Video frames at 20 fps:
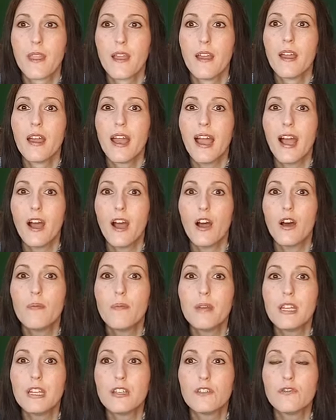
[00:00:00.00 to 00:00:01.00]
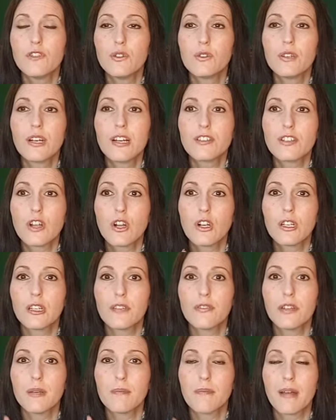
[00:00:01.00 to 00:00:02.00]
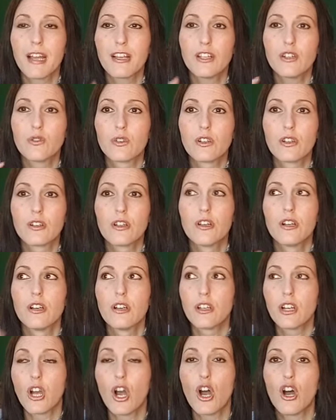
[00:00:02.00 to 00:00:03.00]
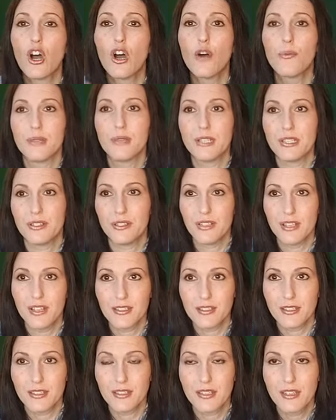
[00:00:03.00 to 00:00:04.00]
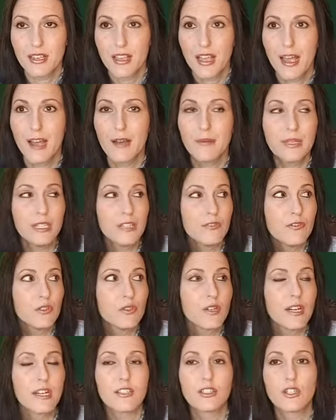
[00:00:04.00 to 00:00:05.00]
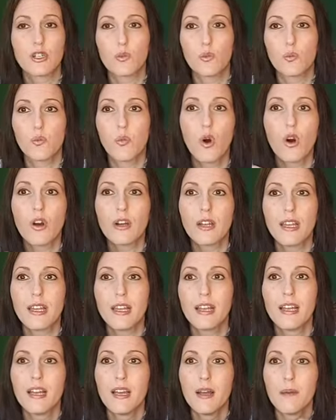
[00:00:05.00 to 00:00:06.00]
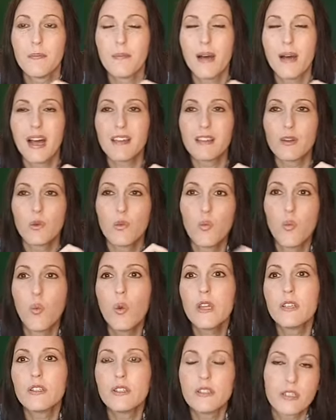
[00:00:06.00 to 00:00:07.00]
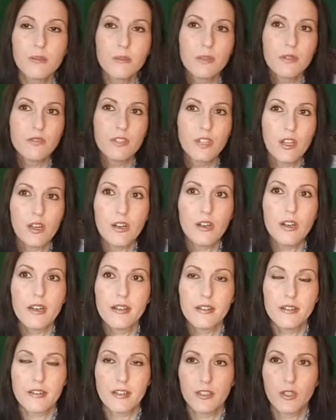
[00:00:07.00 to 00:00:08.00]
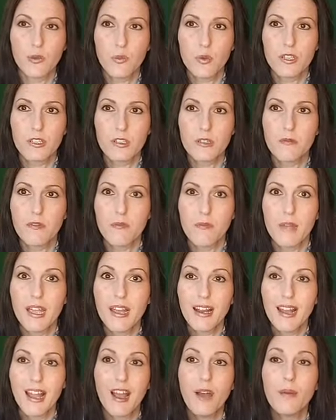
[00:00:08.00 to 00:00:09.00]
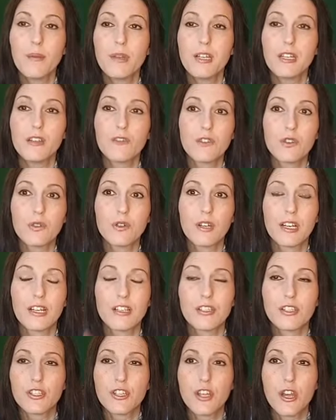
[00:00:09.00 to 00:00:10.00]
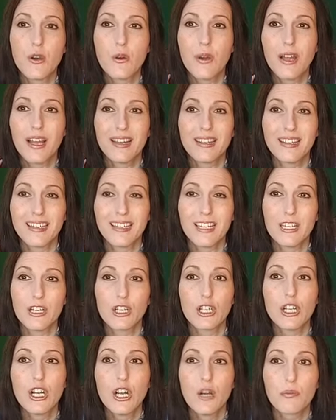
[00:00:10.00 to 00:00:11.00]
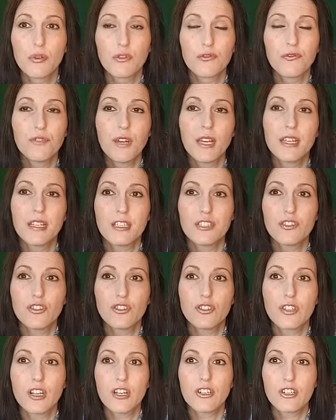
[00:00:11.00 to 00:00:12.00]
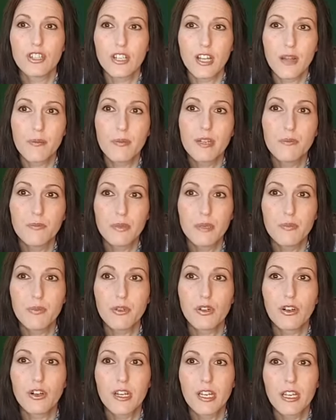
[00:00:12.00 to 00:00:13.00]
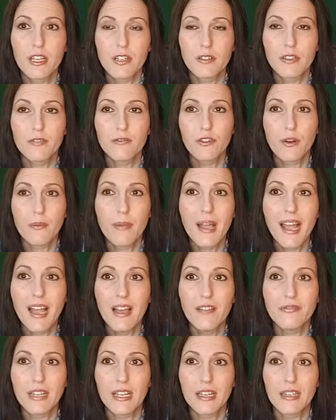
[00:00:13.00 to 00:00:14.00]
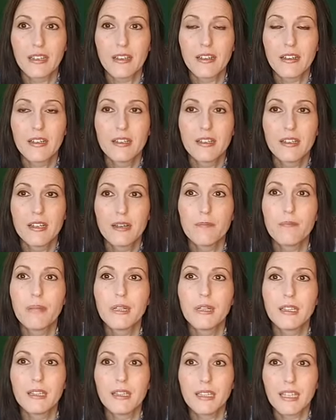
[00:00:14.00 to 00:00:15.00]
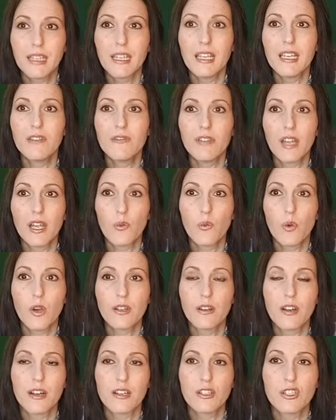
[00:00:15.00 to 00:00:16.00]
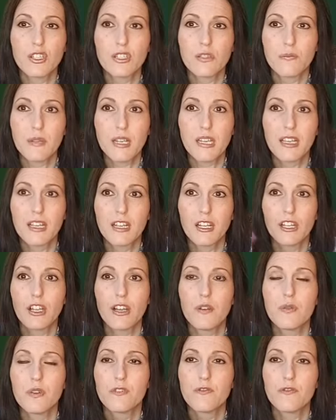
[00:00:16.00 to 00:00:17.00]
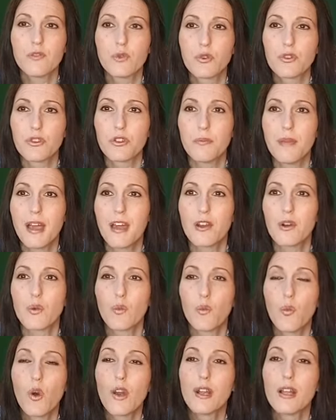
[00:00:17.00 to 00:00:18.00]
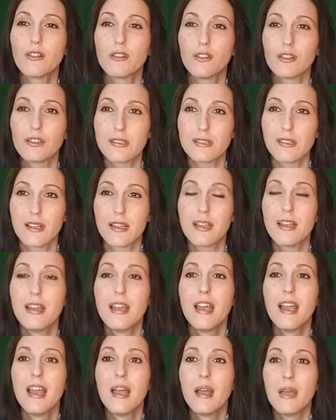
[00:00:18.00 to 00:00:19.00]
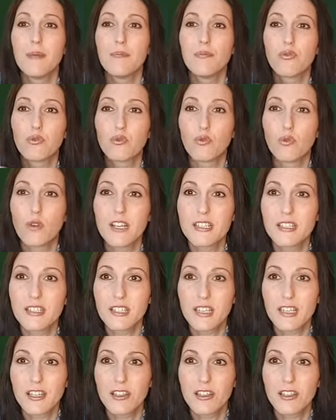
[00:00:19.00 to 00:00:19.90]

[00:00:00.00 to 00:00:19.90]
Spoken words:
How many of you guys are living by your common sense? How many of you guys are walking by the wisdom of God and not the wisdom of man? How many of you guys know how to hear prophetic instruction? How many people are hearing from heaven, believing what God is speaking and going forth no matter what it looks like, and pressing